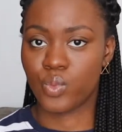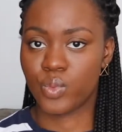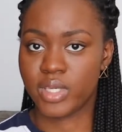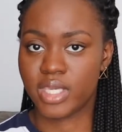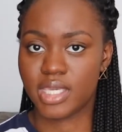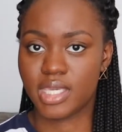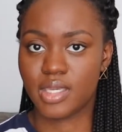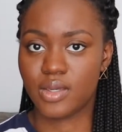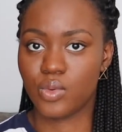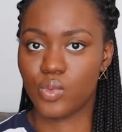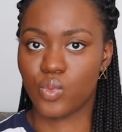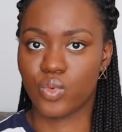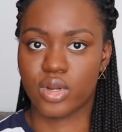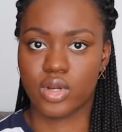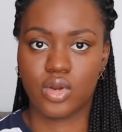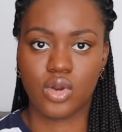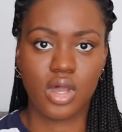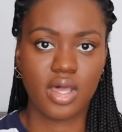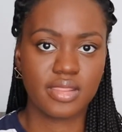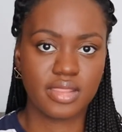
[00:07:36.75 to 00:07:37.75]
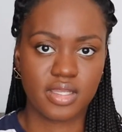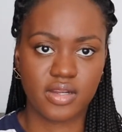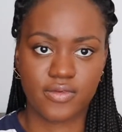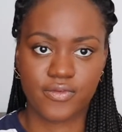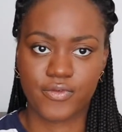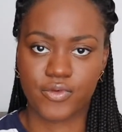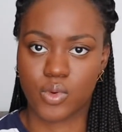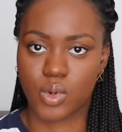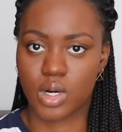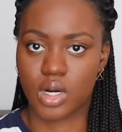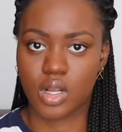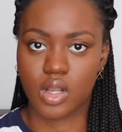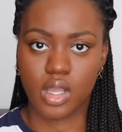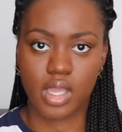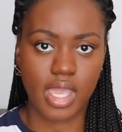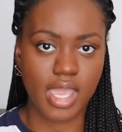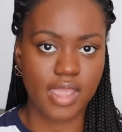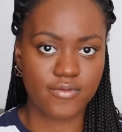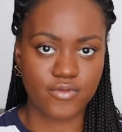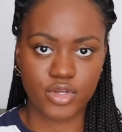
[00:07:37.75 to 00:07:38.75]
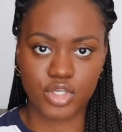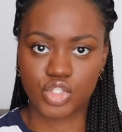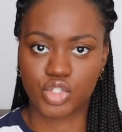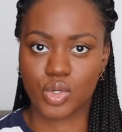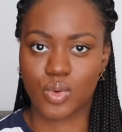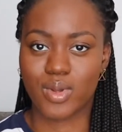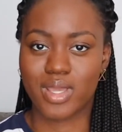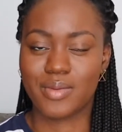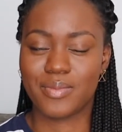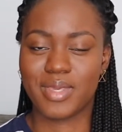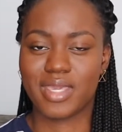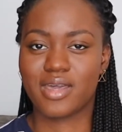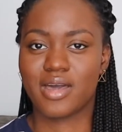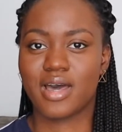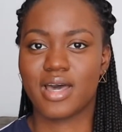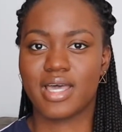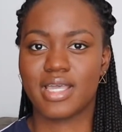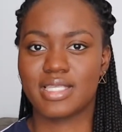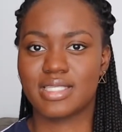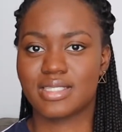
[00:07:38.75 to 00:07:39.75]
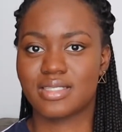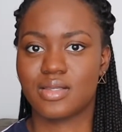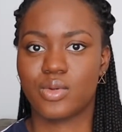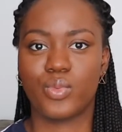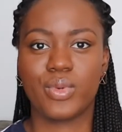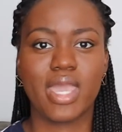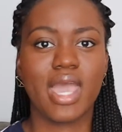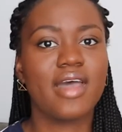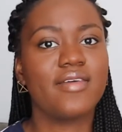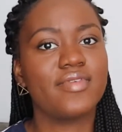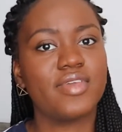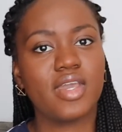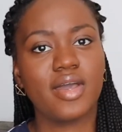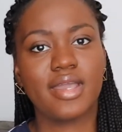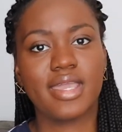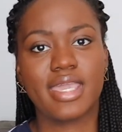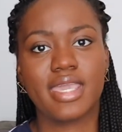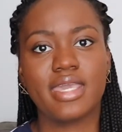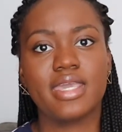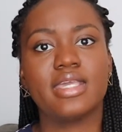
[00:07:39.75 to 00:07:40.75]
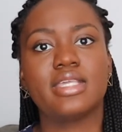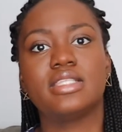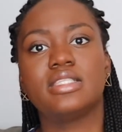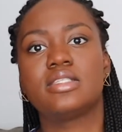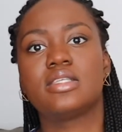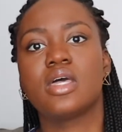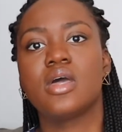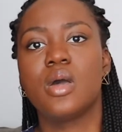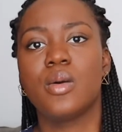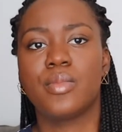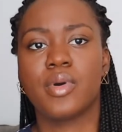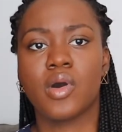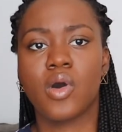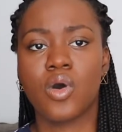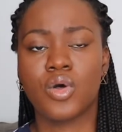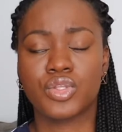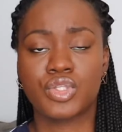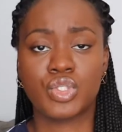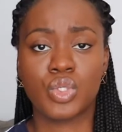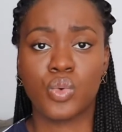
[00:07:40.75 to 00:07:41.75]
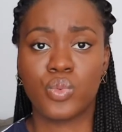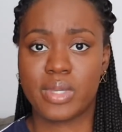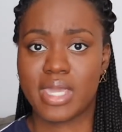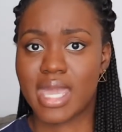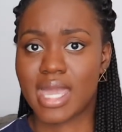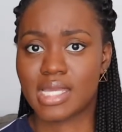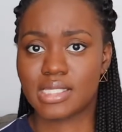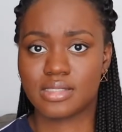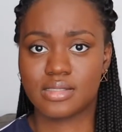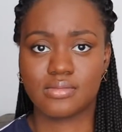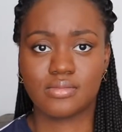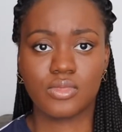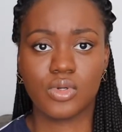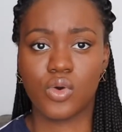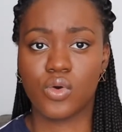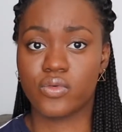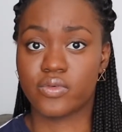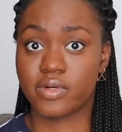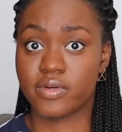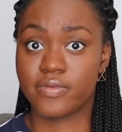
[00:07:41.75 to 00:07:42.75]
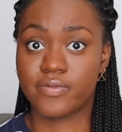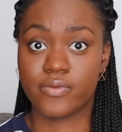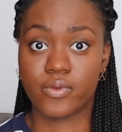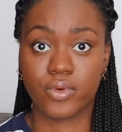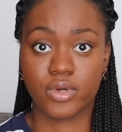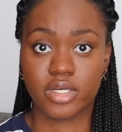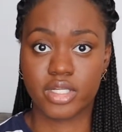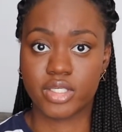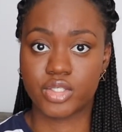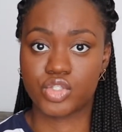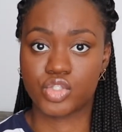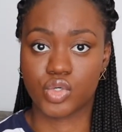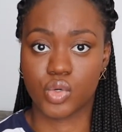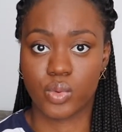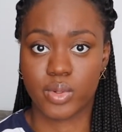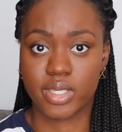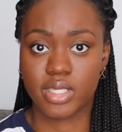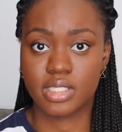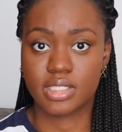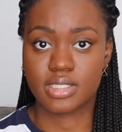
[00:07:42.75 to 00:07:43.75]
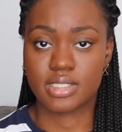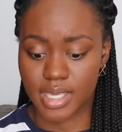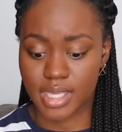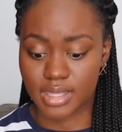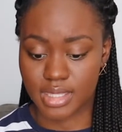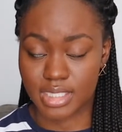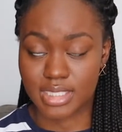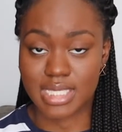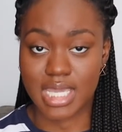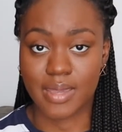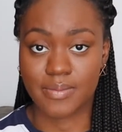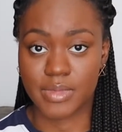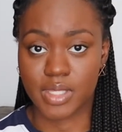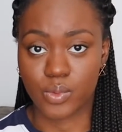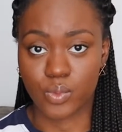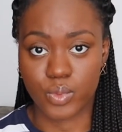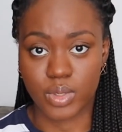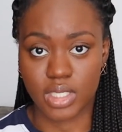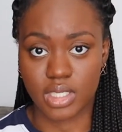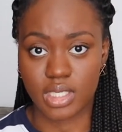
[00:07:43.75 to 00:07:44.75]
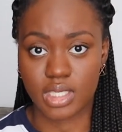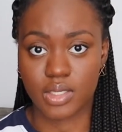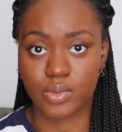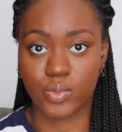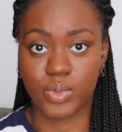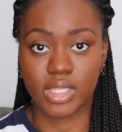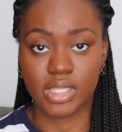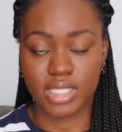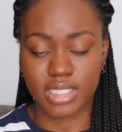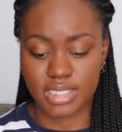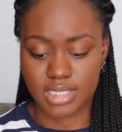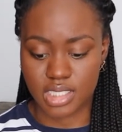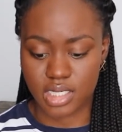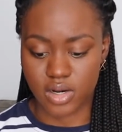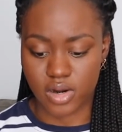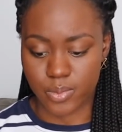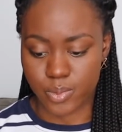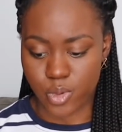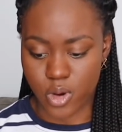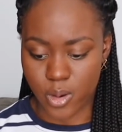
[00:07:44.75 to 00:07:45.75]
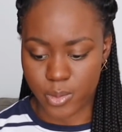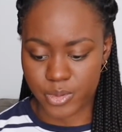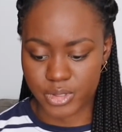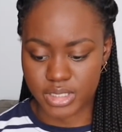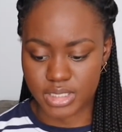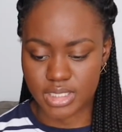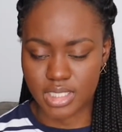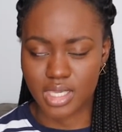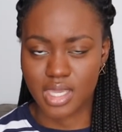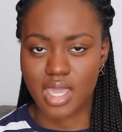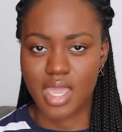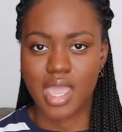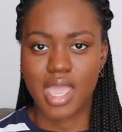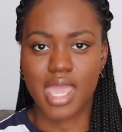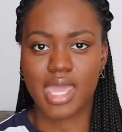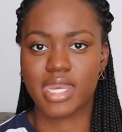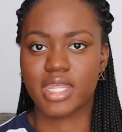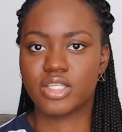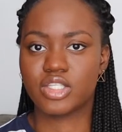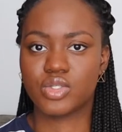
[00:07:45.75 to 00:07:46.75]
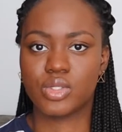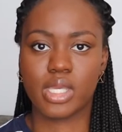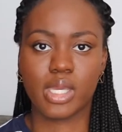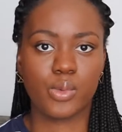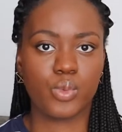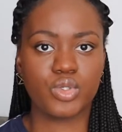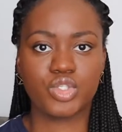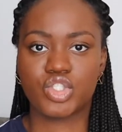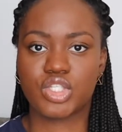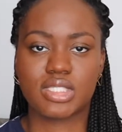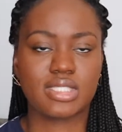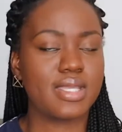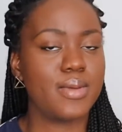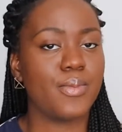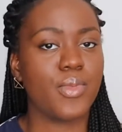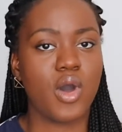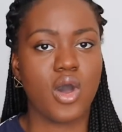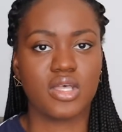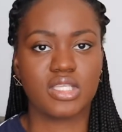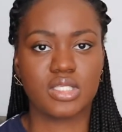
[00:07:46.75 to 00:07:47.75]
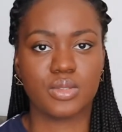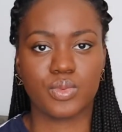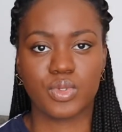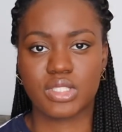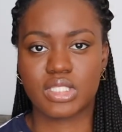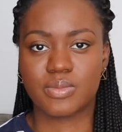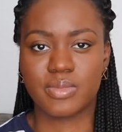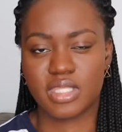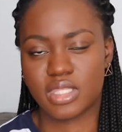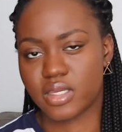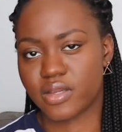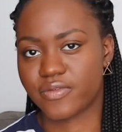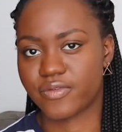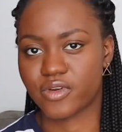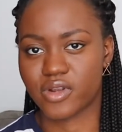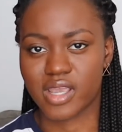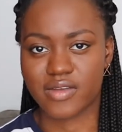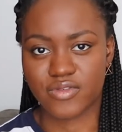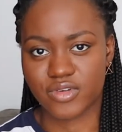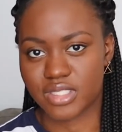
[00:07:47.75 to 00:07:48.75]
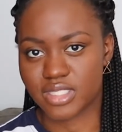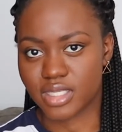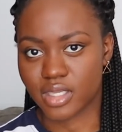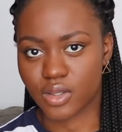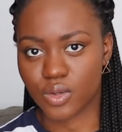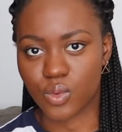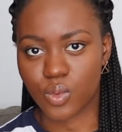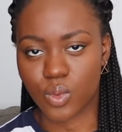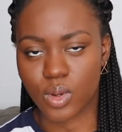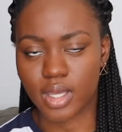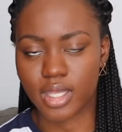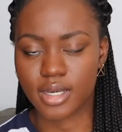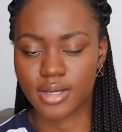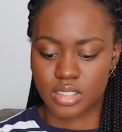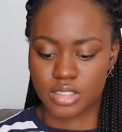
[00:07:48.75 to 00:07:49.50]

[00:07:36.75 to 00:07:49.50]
We were not there for every showing because we have young kids, but also we had over 40 showings in the time that we listed our property, and it was just impossible to be there for every single one.